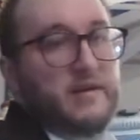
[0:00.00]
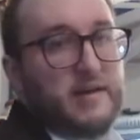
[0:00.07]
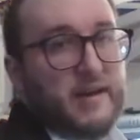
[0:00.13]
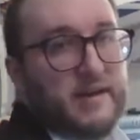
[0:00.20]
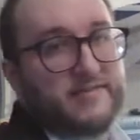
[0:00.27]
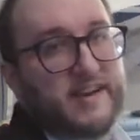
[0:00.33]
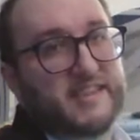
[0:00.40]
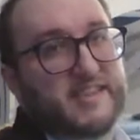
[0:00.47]

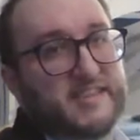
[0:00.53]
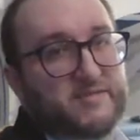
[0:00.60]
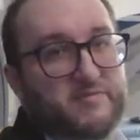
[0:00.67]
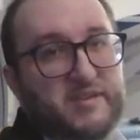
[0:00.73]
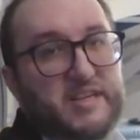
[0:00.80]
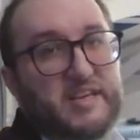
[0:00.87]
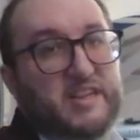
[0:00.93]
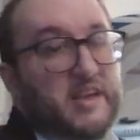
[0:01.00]
I've got this
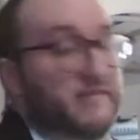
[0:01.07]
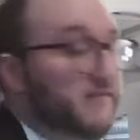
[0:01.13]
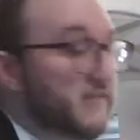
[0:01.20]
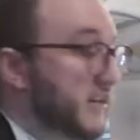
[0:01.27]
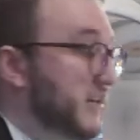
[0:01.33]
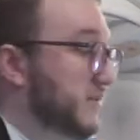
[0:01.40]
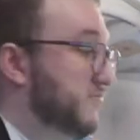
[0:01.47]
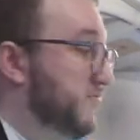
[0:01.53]
really
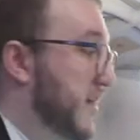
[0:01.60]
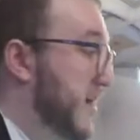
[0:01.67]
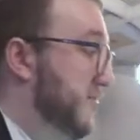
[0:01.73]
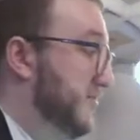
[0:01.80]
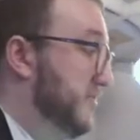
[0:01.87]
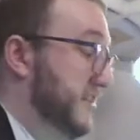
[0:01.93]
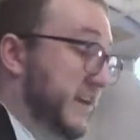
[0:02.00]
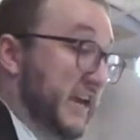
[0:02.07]
lovely
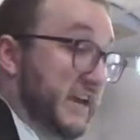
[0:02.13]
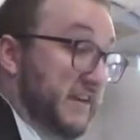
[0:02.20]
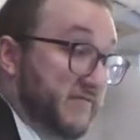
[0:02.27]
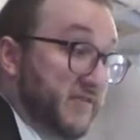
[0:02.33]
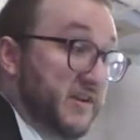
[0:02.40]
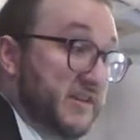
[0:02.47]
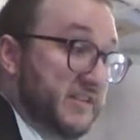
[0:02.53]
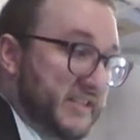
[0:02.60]
round eight
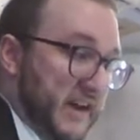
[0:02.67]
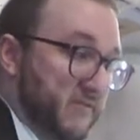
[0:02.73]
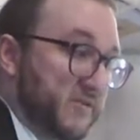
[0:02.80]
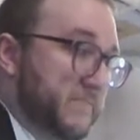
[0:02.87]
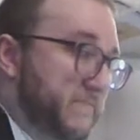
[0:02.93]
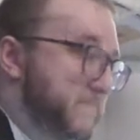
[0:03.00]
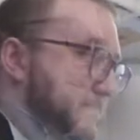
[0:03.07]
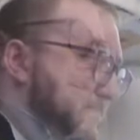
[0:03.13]
foot sound.
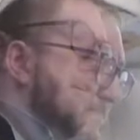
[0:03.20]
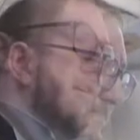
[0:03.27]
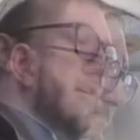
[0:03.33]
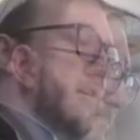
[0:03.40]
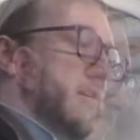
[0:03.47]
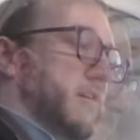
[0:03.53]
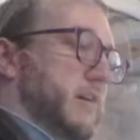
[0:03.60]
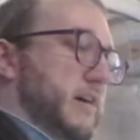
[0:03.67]

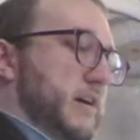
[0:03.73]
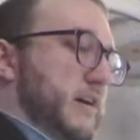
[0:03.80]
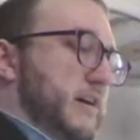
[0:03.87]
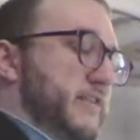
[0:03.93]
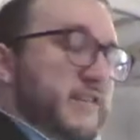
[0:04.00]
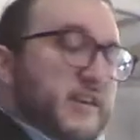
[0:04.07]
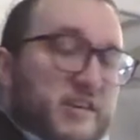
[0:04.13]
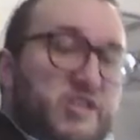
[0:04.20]

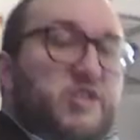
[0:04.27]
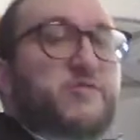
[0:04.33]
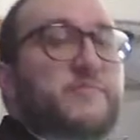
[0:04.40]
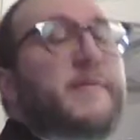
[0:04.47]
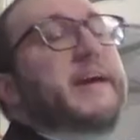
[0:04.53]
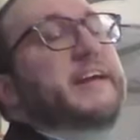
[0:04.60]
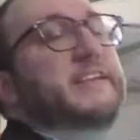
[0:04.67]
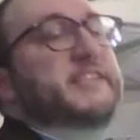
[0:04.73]
There are two
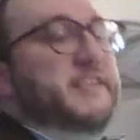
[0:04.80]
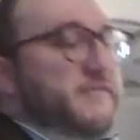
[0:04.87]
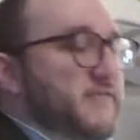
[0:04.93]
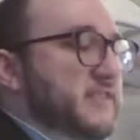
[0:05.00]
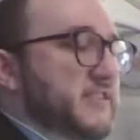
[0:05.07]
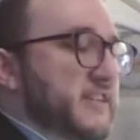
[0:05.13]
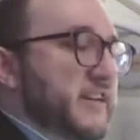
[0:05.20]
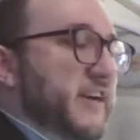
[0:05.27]
main
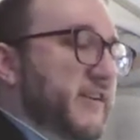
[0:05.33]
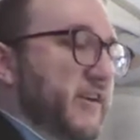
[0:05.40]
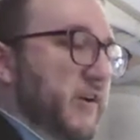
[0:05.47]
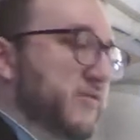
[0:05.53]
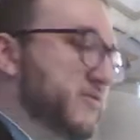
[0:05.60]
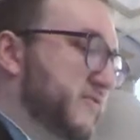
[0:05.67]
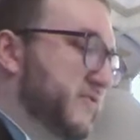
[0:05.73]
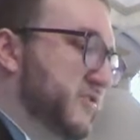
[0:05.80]
different
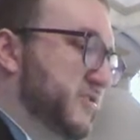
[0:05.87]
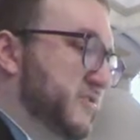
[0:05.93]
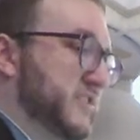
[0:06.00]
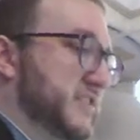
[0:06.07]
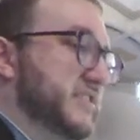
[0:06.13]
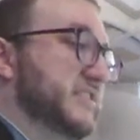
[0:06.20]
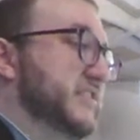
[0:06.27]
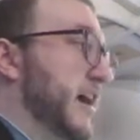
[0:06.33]
scenarios for choosing
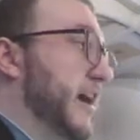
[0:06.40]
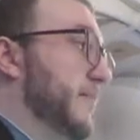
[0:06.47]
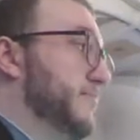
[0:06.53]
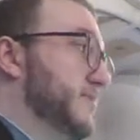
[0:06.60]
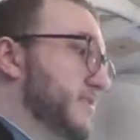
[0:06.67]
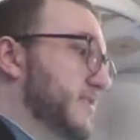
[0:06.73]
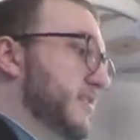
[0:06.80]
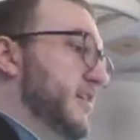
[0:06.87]

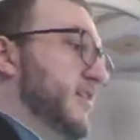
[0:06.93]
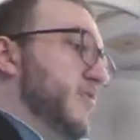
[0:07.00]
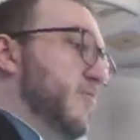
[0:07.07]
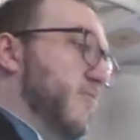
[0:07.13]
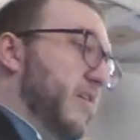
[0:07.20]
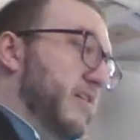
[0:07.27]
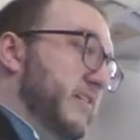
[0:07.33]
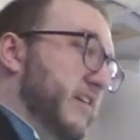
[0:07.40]
stops.
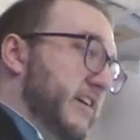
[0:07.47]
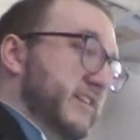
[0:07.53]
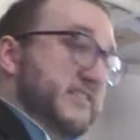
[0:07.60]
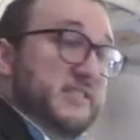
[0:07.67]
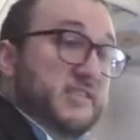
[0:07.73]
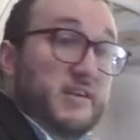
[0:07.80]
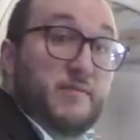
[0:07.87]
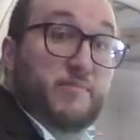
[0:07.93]
One
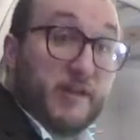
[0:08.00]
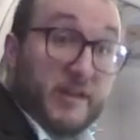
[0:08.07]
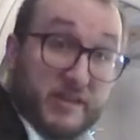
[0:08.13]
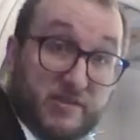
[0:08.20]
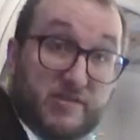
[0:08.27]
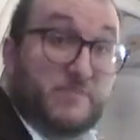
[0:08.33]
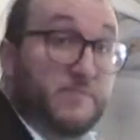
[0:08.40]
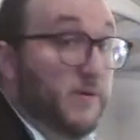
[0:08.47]
is
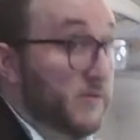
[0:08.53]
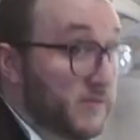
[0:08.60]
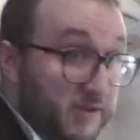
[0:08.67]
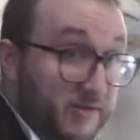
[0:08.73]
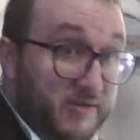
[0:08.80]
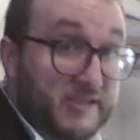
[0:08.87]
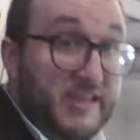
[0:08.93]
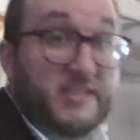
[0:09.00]
preludes,
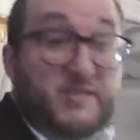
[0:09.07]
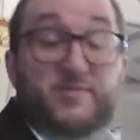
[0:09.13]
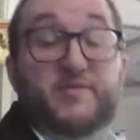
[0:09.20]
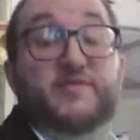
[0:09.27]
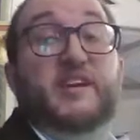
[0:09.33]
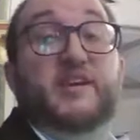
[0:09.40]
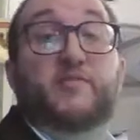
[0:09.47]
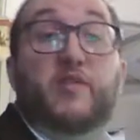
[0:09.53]
postludes, that sort of
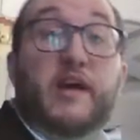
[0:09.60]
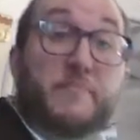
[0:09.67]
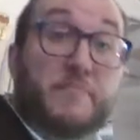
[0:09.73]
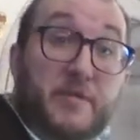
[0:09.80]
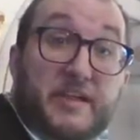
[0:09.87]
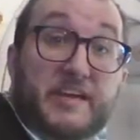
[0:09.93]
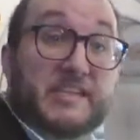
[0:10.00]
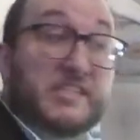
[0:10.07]
thing, where I'm
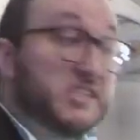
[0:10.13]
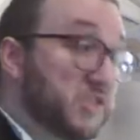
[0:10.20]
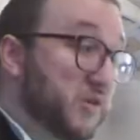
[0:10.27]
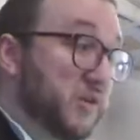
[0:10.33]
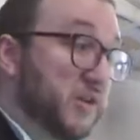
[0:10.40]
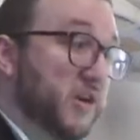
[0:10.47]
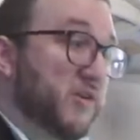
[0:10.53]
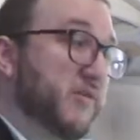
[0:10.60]
playing
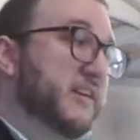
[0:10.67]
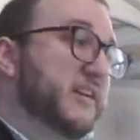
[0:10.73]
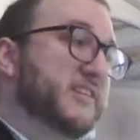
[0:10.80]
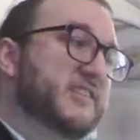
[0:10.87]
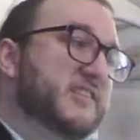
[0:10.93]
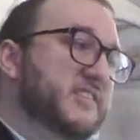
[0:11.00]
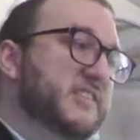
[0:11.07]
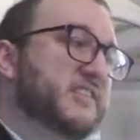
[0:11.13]
solo and it
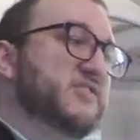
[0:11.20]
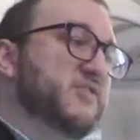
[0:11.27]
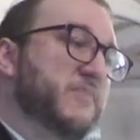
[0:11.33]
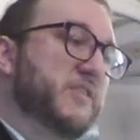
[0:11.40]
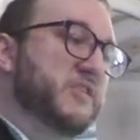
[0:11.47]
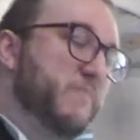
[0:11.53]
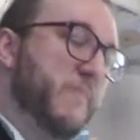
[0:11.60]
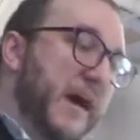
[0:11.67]
doesn't so
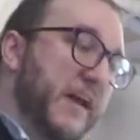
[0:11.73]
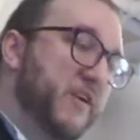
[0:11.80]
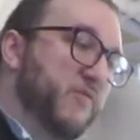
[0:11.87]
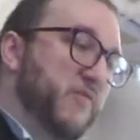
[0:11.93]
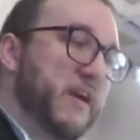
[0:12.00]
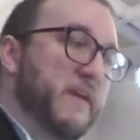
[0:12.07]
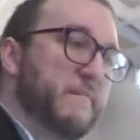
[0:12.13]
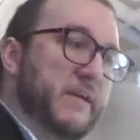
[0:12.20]
much matter
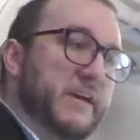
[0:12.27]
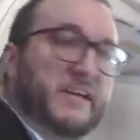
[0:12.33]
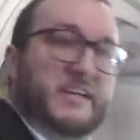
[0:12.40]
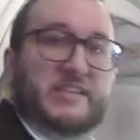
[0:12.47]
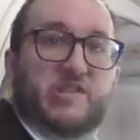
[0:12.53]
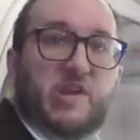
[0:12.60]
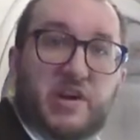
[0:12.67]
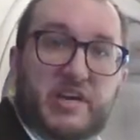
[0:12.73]
what I pick as
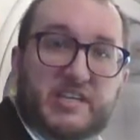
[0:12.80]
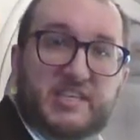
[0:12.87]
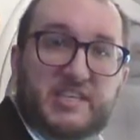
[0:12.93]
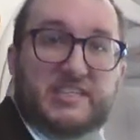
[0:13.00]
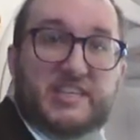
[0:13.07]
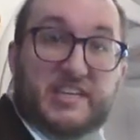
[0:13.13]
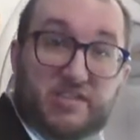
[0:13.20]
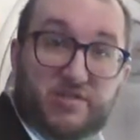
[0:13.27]
long as
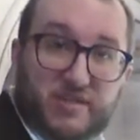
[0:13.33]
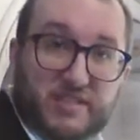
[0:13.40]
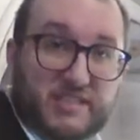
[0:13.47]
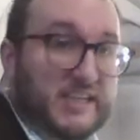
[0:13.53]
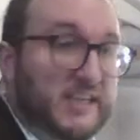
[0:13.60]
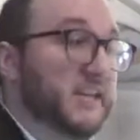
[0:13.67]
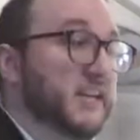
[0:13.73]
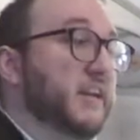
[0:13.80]
it's
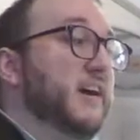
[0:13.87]
interesting